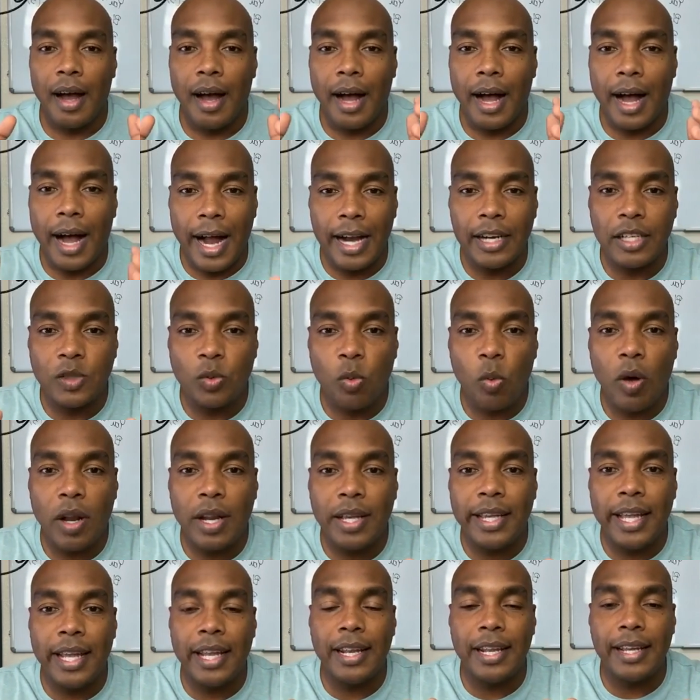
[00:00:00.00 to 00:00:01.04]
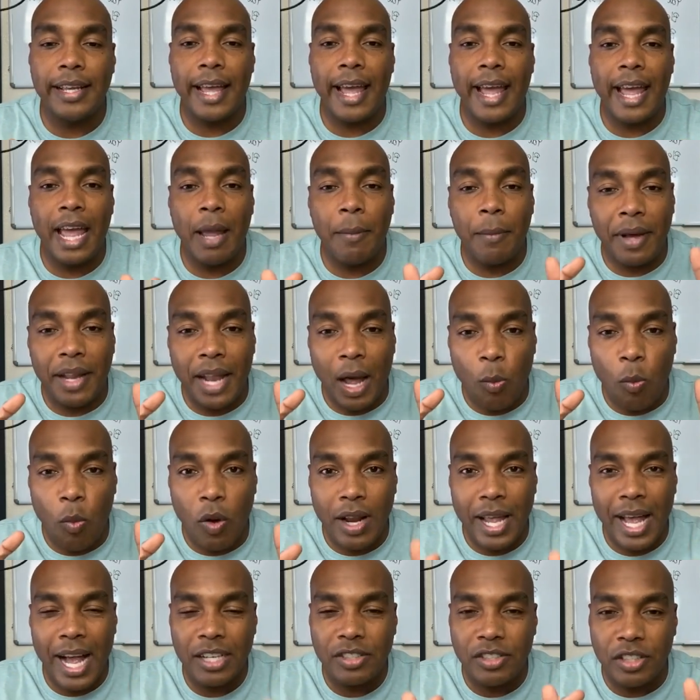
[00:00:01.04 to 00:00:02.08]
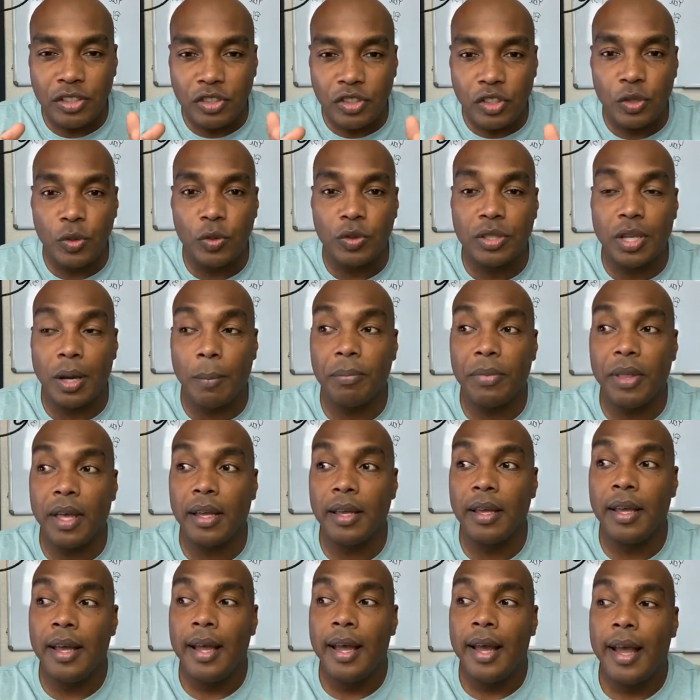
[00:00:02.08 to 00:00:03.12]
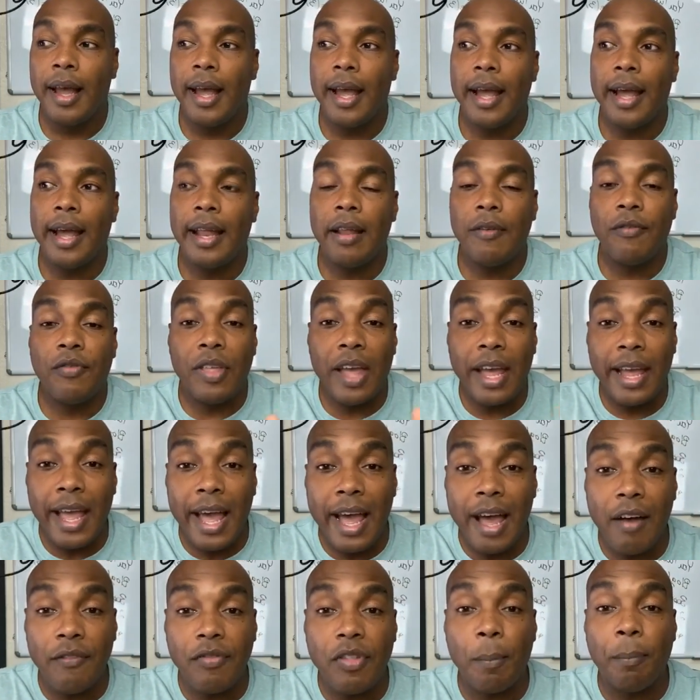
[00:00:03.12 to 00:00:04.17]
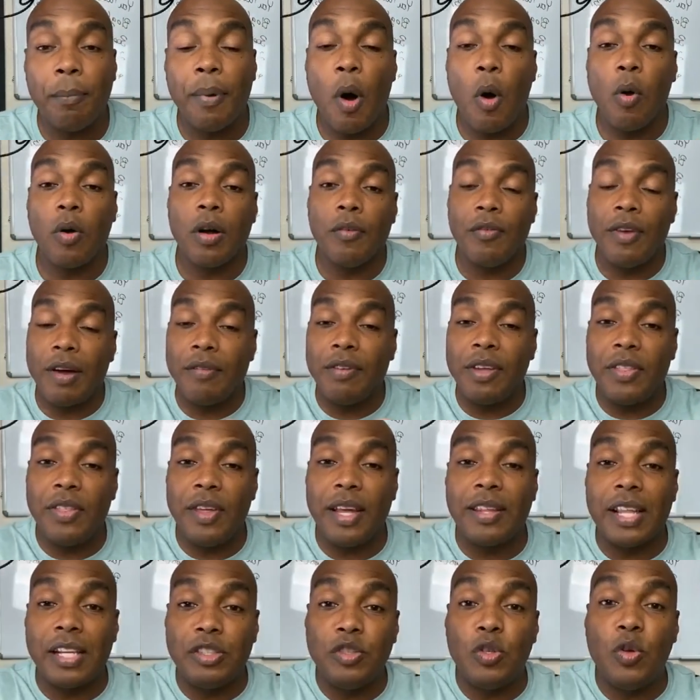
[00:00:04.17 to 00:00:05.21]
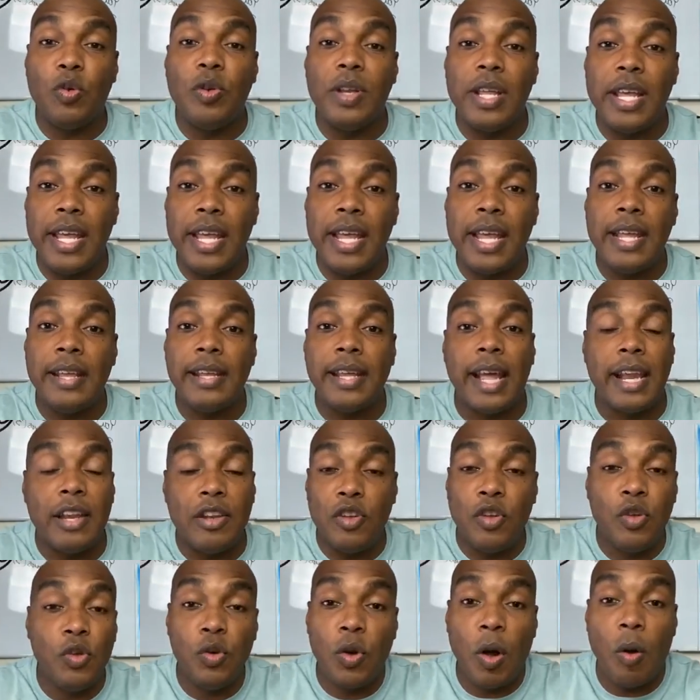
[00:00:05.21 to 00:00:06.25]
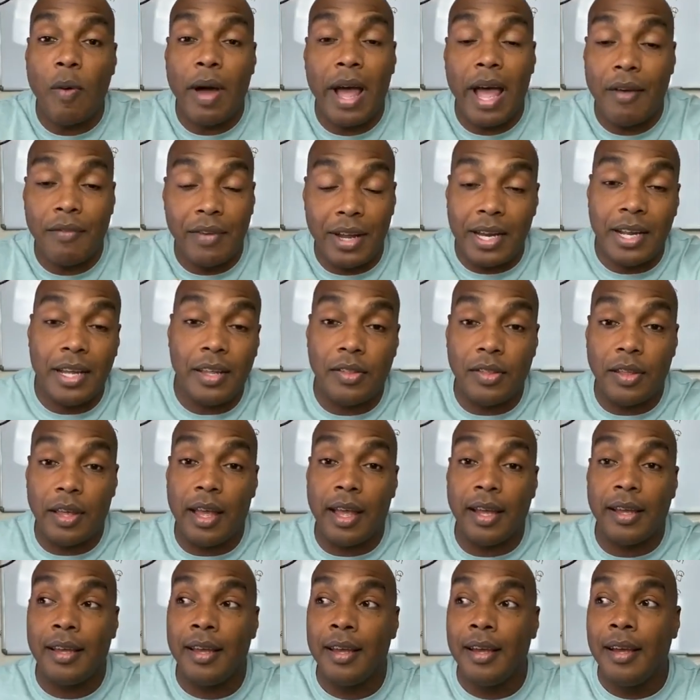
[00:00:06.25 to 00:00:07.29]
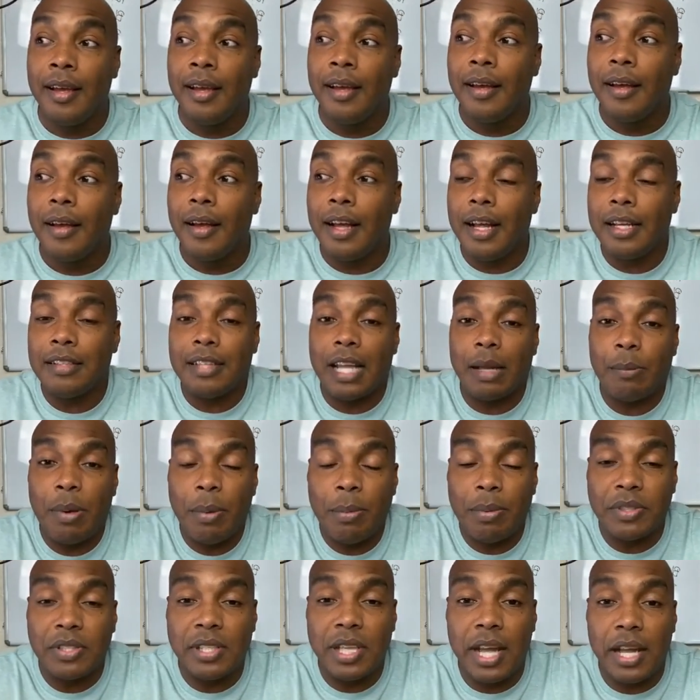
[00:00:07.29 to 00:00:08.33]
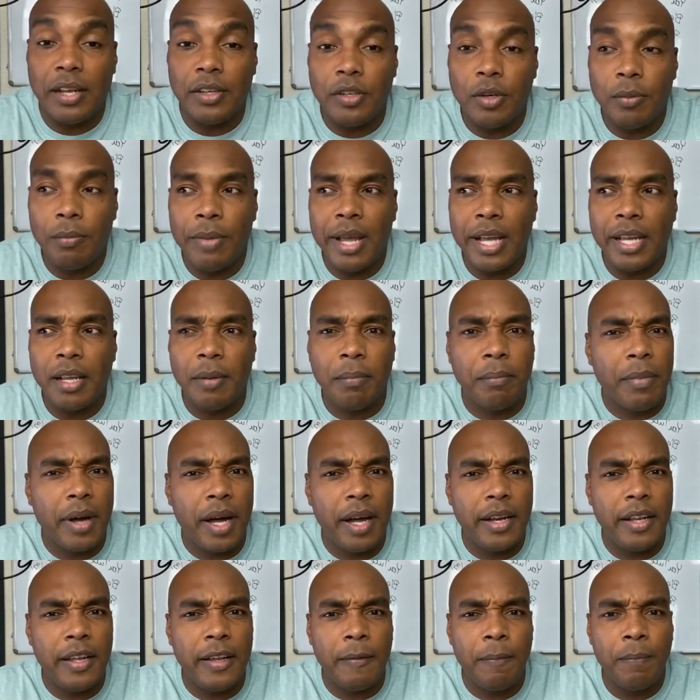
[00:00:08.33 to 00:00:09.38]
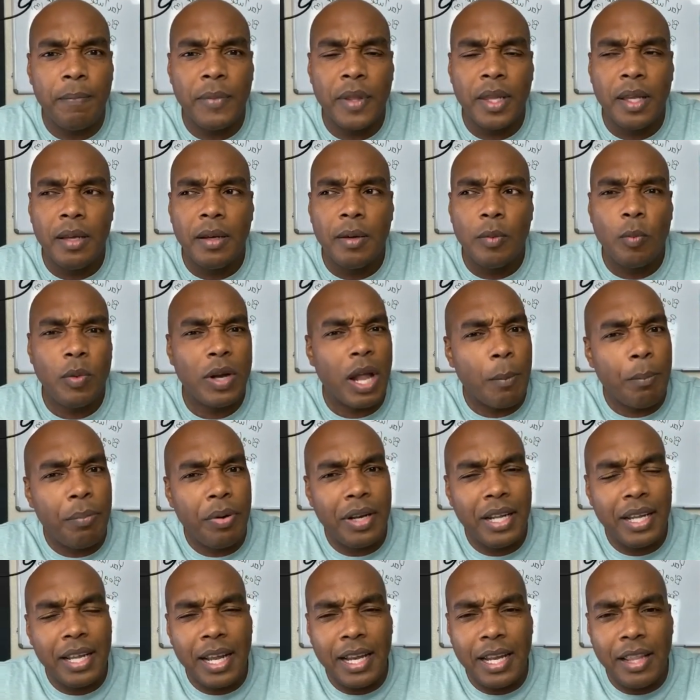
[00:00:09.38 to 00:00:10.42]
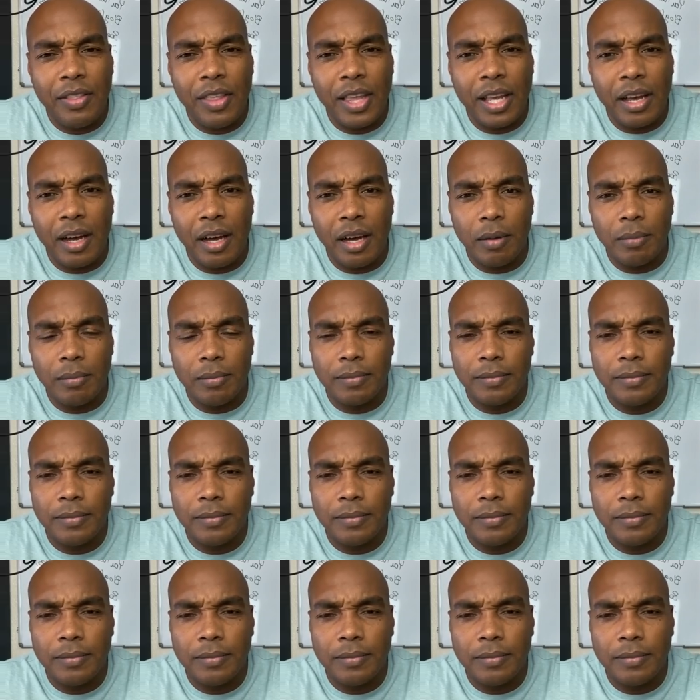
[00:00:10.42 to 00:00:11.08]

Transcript: I just want to get in a game and I want to actually do something. And if they have the bulk of everything that you need and you don't have anything, it's like people said, you're making money without putting anything up.